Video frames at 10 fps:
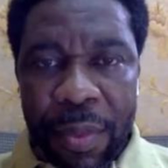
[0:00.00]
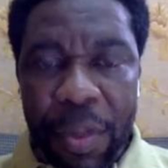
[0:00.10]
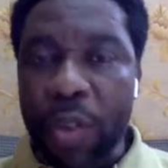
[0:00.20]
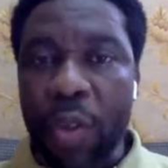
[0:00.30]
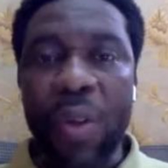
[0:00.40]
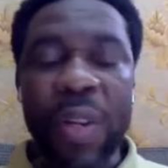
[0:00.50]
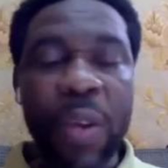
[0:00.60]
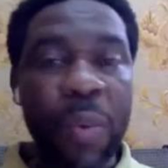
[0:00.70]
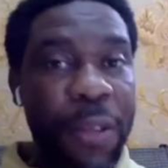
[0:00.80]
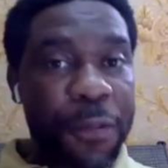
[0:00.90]
Not
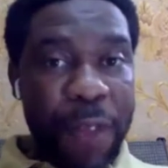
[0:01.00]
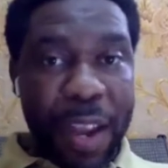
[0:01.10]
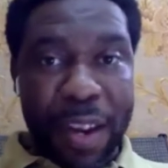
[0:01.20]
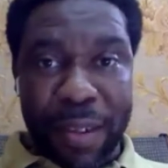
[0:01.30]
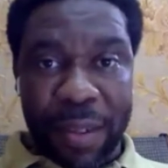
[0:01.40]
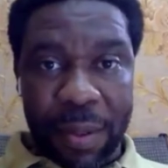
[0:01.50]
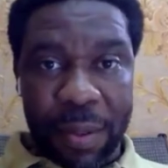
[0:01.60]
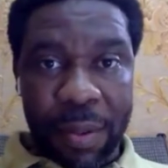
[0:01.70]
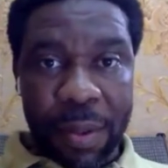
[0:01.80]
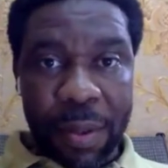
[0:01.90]
only with the
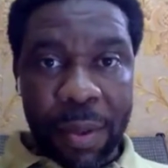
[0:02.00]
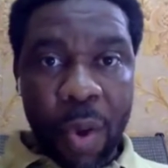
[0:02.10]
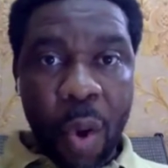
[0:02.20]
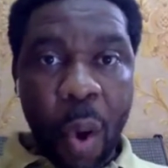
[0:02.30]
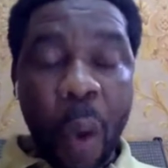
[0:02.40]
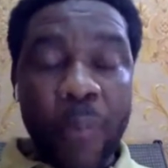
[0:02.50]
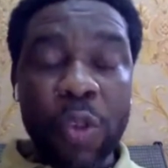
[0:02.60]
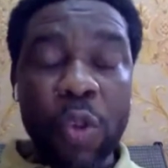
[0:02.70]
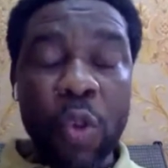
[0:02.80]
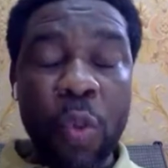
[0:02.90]
finances,
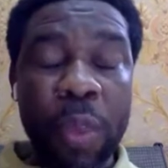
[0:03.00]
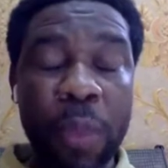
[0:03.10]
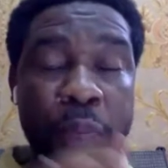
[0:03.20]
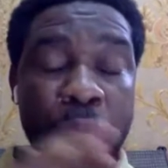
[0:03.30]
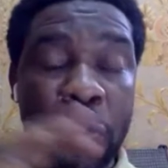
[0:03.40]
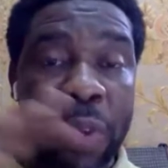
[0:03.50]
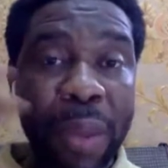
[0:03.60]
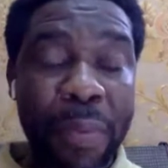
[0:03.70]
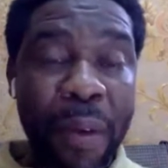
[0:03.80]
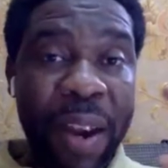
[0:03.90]
also with the,
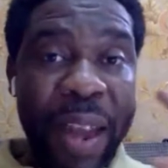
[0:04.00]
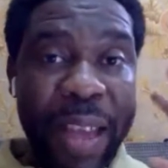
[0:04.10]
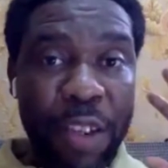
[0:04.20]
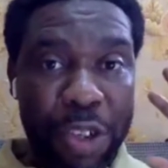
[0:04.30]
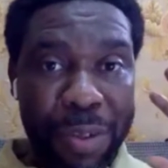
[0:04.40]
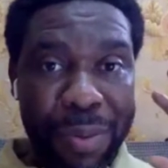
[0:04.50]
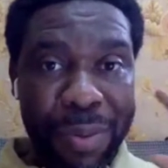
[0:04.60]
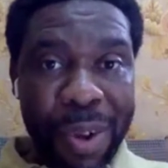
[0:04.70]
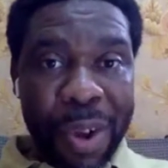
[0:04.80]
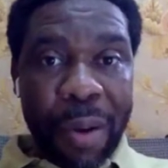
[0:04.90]
with the revelation
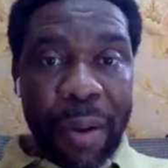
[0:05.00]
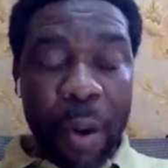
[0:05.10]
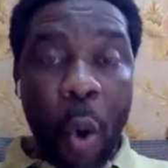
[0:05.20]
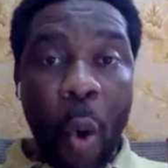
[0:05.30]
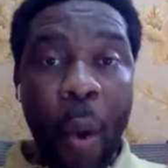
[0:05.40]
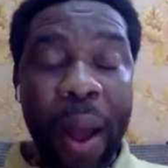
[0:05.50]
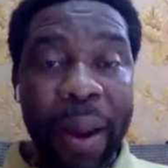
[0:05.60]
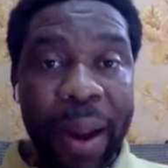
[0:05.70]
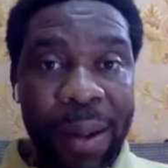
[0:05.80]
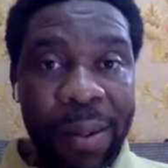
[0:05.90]

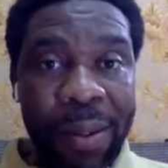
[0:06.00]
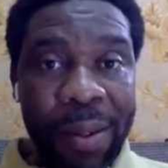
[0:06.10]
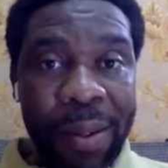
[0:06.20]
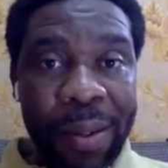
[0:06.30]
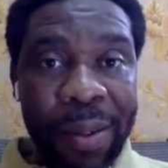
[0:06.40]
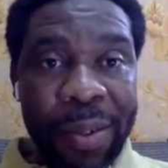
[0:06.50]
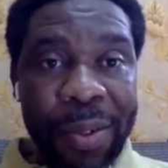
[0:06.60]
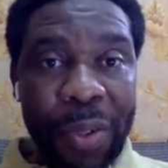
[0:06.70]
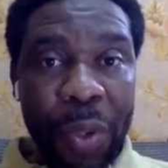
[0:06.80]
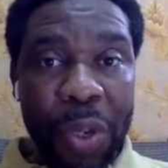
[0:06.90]
required
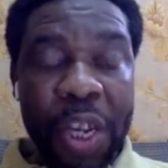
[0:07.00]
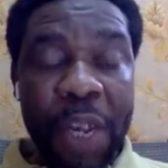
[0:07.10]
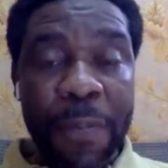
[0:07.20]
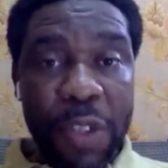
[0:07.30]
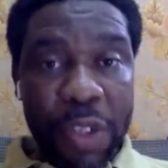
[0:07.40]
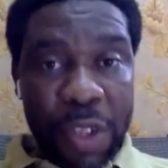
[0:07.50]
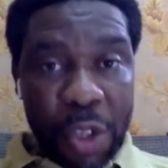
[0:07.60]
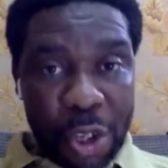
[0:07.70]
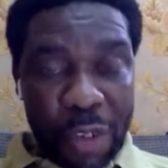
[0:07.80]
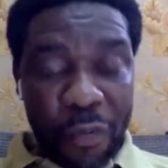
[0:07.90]
to keep
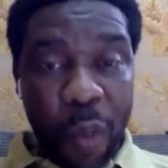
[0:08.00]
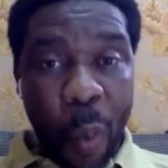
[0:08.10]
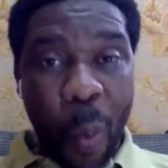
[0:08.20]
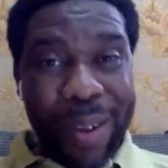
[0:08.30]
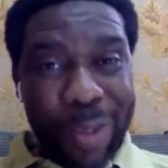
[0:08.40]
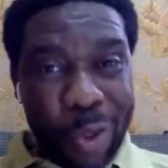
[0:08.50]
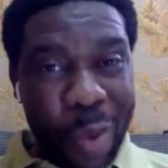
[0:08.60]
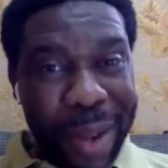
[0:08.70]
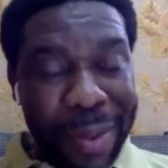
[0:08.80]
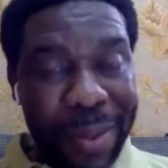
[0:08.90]
teaching for
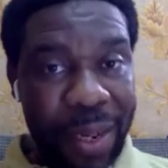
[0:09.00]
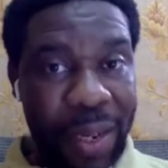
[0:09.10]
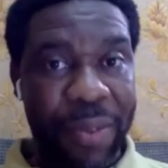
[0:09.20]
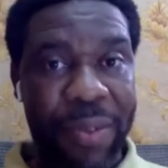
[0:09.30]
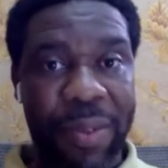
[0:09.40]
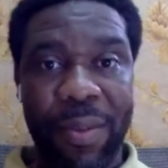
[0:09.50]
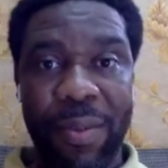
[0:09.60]
120 days.